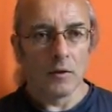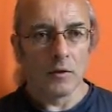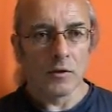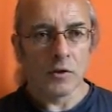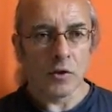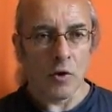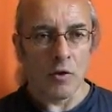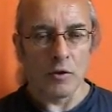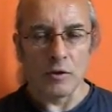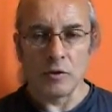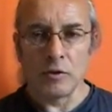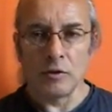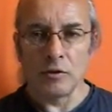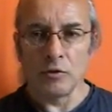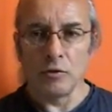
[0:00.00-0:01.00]
sought
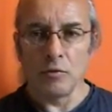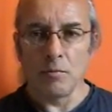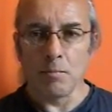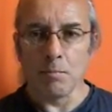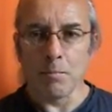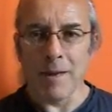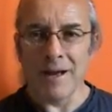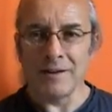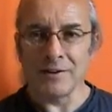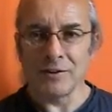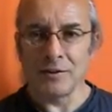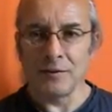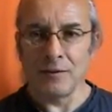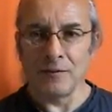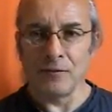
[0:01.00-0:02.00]
to
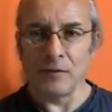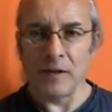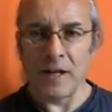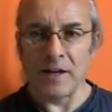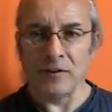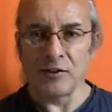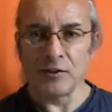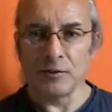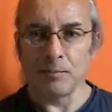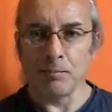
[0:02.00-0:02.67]
master the flesh,